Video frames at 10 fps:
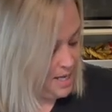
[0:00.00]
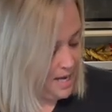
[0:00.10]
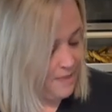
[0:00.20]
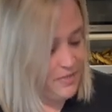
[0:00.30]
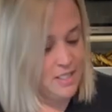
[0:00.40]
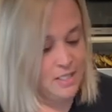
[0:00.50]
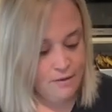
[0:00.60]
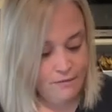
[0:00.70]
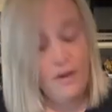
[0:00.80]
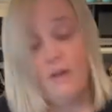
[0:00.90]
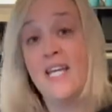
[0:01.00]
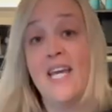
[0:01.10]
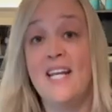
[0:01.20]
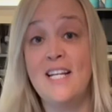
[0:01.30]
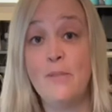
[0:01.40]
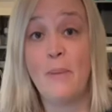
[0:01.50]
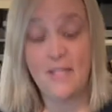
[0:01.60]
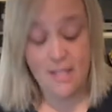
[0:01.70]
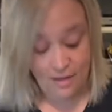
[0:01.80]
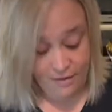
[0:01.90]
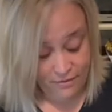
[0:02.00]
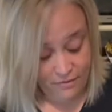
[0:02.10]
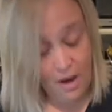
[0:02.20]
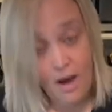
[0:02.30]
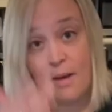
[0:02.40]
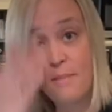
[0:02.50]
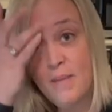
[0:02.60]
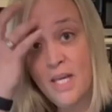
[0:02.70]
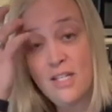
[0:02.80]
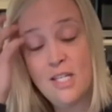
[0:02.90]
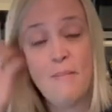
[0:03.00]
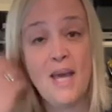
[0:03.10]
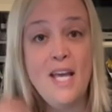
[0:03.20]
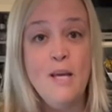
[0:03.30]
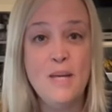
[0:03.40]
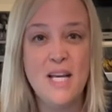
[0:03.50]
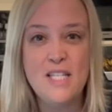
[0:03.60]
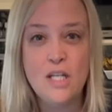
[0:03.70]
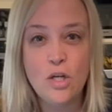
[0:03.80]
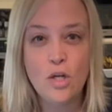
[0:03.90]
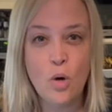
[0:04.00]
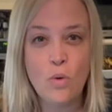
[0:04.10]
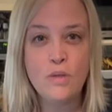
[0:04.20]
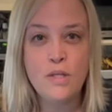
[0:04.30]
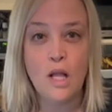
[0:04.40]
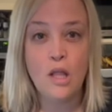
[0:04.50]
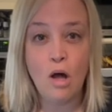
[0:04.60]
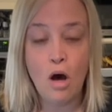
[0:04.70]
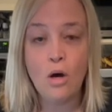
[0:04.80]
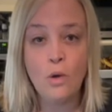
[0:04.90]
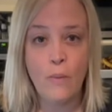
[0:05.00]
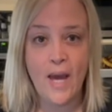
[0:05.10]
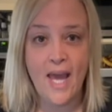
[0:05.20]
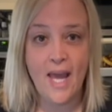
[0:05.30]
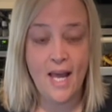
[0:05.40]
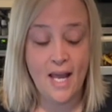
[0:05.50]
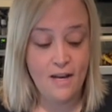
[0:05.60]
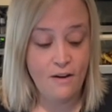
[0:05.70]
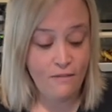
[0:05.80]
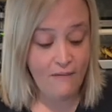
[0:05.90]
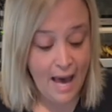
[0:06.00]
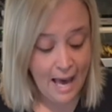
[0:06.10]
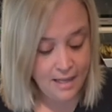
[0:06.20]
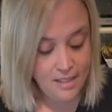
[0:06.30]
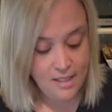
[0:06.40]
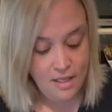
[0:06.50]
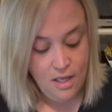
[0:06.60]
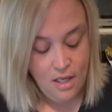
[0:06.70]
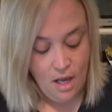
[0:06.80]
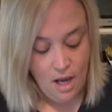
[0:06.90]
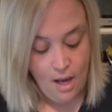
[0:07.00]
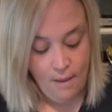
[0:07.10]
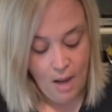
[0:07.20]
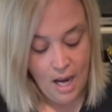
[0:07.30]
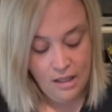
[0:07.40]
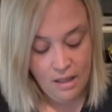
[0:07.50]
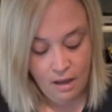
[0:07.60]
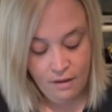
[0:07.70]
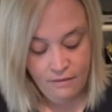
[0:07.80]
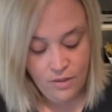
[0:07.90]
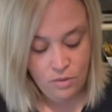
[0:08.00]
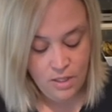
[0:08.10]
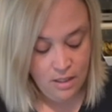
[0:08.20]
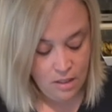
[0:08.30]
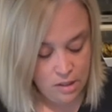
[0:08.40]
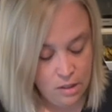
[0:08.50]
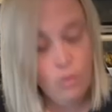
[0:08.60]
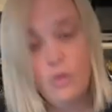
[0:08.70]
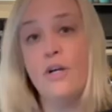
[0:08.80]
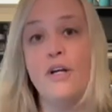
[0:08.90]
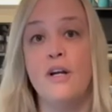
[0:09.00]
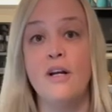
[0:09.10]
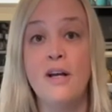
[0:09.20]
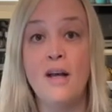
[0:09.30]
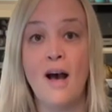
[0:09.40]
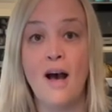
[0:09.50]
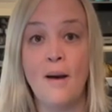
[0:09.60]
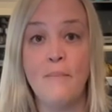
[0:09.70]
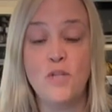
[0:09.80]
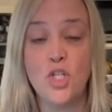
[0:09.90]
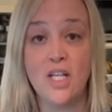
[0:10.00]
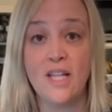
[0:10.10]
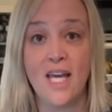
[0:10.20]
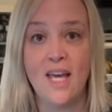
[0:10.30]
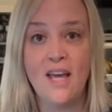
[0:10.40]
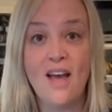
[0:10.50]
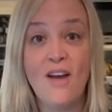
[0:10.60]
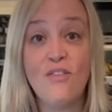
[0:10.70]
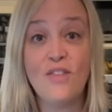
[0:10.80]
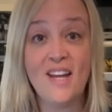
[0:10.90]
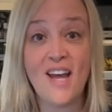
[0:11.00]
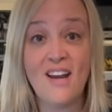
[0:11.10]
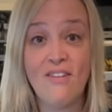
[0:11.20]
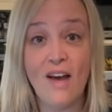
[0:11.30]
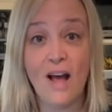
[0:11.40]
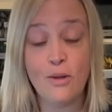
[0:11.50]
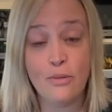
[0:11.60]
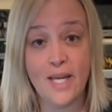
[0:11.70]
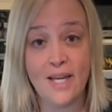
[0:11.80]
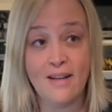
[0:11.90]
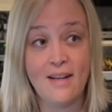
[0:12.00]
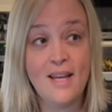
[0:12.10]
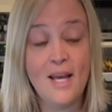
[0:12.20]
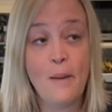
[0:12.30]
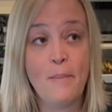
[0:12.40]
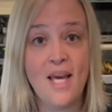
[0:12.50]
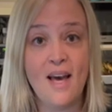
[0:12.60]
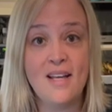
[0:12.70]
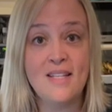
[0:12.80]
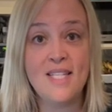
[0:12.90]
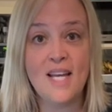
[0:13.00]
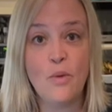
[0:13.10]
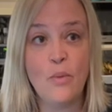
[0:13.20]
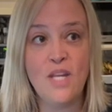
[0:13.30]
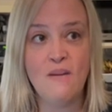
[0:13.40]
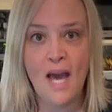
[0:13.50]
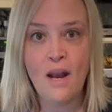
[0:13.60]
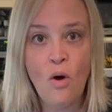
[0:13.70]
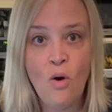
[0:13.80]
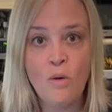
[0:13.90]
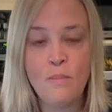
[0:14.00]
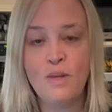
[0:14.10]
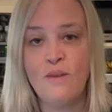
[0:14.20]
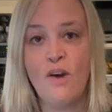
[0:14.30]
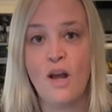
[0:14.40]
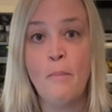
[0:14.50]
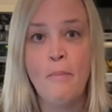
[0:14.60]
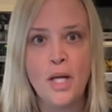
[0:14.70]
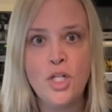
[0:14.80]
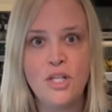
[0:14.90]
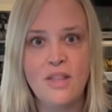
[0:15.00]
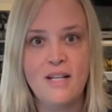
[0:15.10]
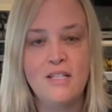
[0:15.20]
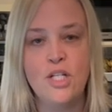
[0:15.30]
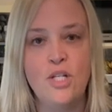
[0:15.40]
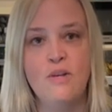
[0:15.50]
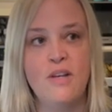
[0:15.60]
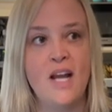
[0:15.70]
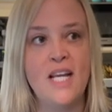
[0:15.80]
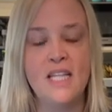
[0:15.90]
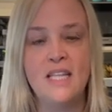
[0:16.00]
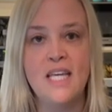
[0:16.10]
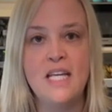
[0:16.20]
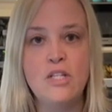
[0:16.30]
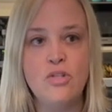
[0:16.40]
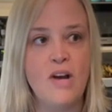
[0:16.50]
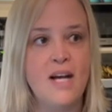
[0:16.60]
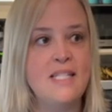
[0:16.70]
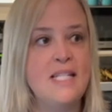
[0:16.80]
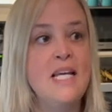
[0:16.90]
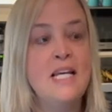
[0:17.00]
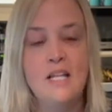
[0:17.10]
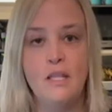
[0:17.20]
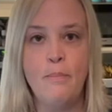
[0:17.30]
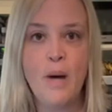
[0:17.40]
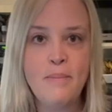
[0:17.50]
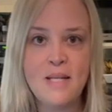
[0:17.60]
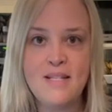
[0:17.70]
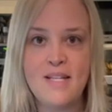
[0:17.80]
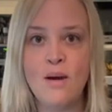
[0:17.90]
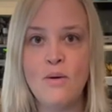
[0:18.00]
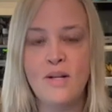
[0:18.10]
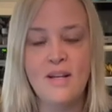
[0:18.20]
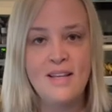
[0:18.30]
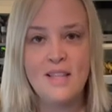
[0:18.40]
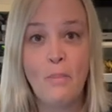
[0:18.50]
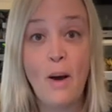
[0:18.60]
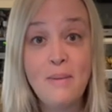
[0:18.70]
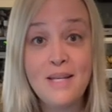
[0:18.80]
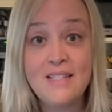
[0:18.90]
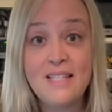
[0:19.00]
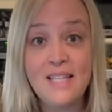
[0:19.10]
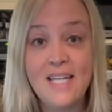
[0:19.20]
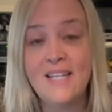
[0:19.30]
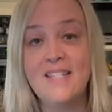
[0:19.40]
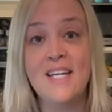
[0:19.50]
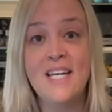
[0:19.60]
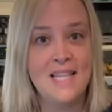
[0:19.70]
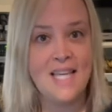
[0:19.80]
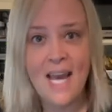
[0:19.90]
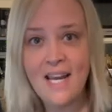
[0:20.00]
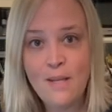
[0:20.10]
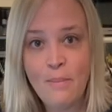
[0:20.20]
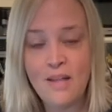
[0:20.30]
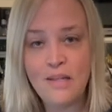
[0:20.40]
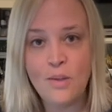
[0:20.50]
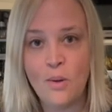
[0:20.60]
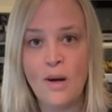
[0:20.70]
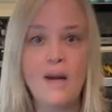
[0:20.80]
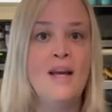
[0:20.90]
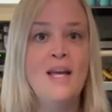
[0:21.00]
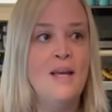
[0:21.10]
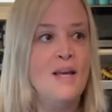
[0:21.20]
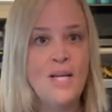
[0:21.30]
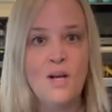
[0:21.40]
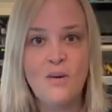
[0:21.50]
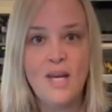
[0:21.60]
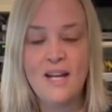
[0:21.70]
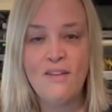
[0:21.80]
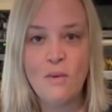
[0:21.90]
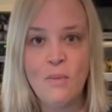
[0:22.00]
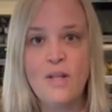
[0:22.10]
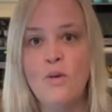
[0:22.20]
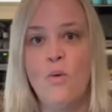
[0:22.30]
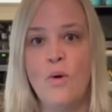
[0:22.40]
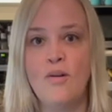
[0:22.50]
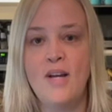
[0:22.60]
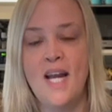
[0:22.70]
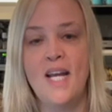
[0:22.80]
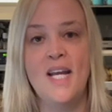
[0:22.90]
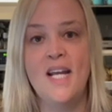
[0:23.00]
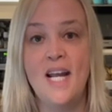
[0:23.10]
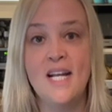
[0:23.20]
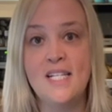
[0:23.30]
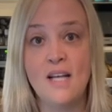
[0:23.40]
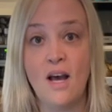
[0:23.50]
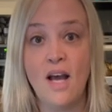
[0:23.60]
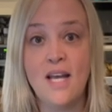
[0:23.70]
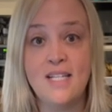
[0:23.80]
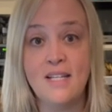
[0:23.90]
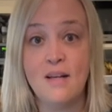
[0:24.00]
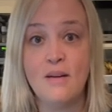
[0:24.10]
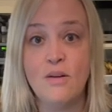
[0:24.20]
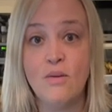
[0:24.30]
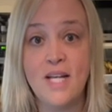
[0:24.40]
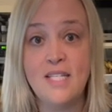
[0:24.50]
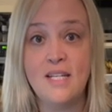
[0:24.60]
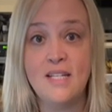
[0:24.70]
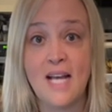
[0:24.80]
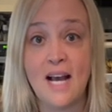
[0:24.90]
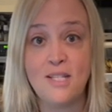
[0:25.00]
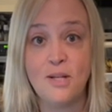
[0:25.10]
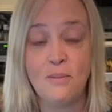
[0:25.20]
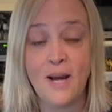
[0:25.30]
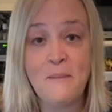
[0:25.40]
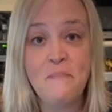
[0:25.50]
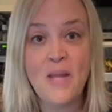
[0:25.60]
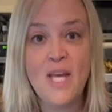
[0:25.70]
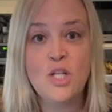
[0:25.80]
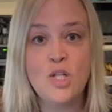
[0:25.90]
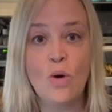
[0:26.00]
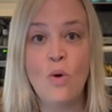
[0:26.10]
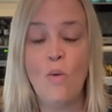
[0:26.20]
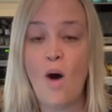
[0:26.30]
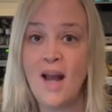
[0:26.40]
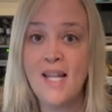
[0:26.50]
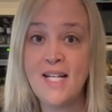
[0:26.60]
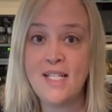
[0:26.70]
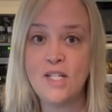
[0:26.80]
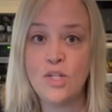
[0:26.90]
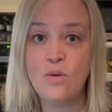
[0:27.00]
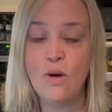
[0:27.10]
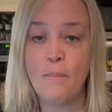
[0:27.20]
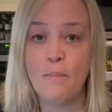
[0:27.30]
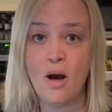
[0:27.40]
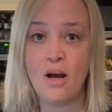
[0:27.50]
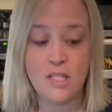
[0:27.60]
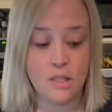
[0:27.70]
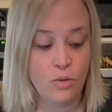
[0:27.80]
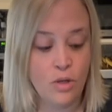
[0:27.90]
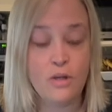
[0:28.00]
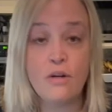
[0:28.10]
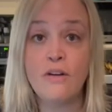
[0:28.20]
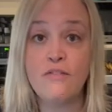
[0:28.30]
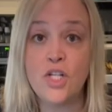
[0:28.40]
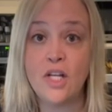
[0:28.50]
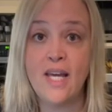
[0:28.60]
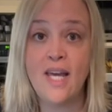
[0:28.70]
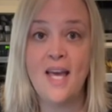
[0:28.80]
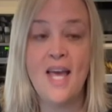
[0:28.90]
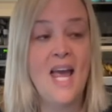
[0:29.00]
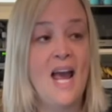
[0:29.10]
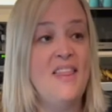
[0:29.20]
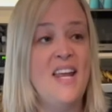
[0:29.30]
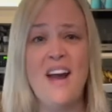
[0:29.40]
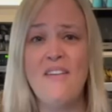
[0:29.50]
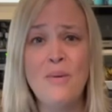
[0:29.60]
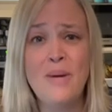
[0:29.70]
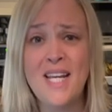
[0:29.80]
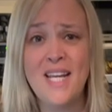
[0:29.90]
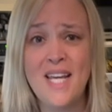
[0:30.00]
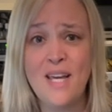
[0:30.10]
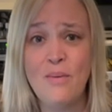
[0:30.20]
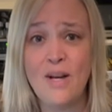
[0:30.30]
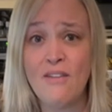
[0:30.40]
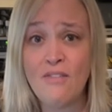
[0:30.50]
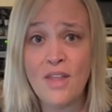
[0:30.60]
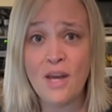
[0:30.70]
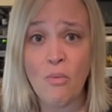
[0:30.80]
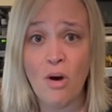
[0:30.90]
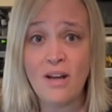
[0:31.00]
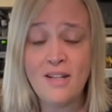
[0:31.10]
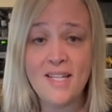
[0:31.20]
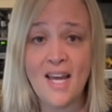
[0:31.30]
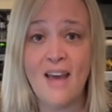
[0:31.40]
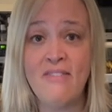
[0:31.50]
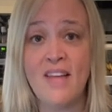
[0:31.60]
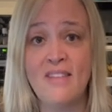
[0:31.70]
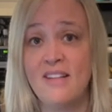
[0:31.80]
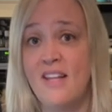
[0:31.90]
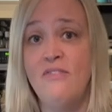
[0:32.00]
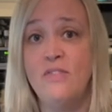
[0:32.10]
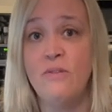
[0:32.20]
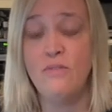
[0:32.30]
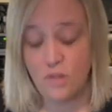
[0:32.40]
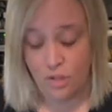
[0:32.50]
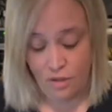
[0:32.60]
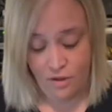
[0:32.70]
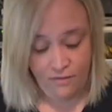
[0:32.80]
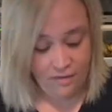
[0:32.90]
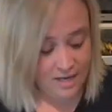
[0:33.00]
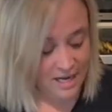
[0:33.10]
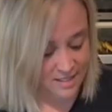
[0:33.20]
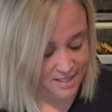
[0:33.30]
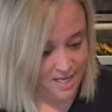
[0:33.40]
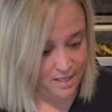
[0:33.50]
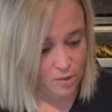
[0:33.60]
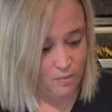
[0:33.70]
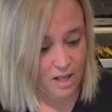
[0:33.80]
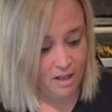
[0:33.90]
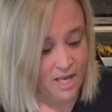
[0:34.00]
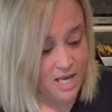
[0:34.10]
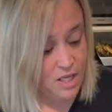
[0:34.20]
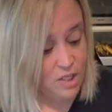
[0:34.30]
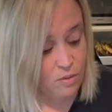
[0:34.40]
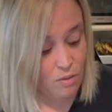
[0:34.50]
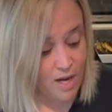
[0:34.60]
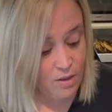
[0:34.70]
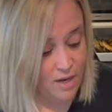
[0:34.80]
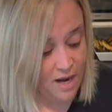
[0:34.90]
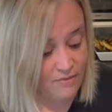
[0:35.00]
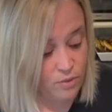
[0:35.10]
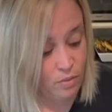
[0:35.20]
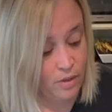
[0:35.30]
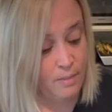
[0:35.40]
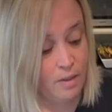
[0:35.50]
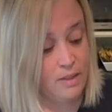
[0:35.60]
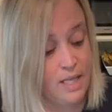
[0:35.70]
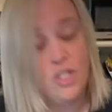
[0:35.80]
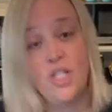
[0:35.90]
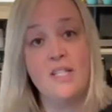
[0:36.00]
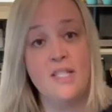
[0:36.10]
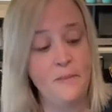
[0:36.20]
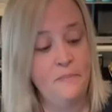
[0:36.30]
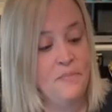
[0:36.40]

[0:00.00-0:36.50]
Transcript: And this is a fairly inexpensive meal to make, because it goes a long way. And in fact, I love using the slow cooker chili for the night of Halloween, because when you get home, you've got a bunch of things to do. You got to get the kids dressed, the pumpkins out, the pumpkins lit, the candy by the door, get everyone coordinated, and it's a crazy disaster, right? So I like to do a slow cooker of chili, and then everyone can eat whenever they want, and then the leftovers are good for the next day as well, so I don't have to worry about lunches.